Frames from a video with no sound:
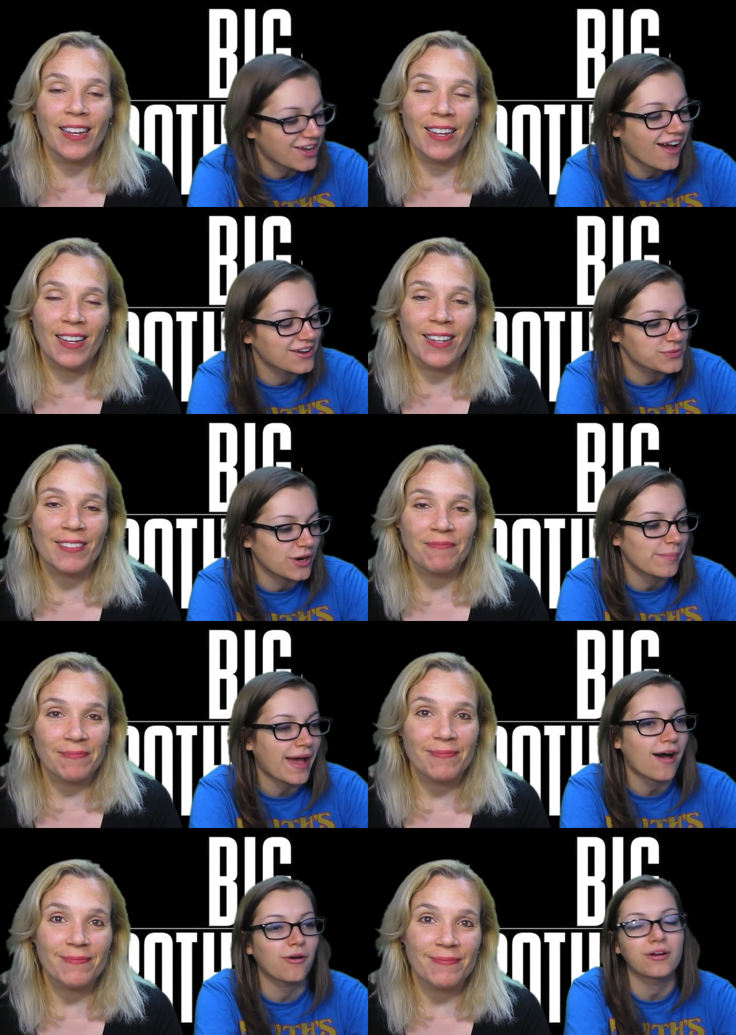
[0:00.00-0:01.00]
Speaker 1: songs were
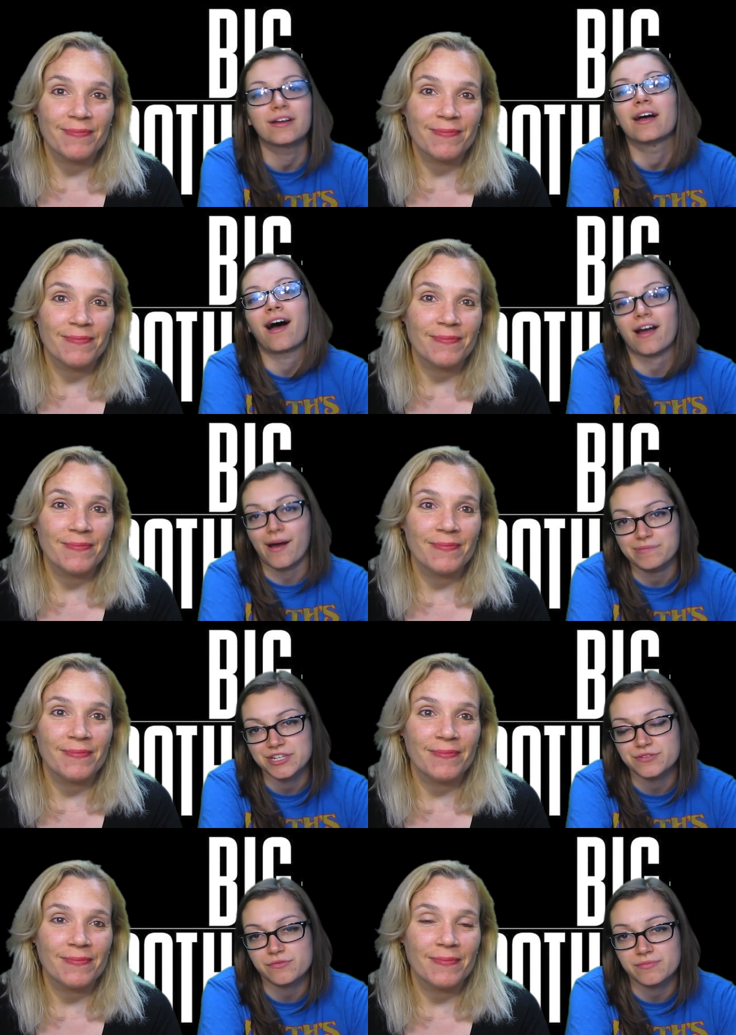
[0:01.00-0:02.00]
about a
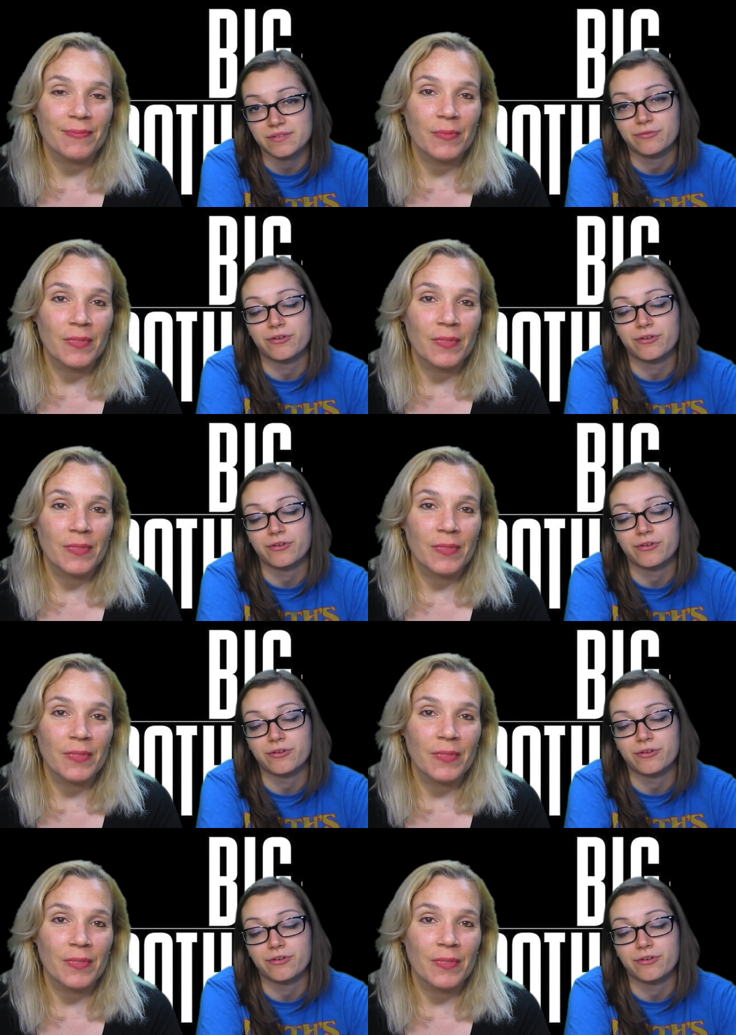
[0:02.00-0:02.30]
competition from,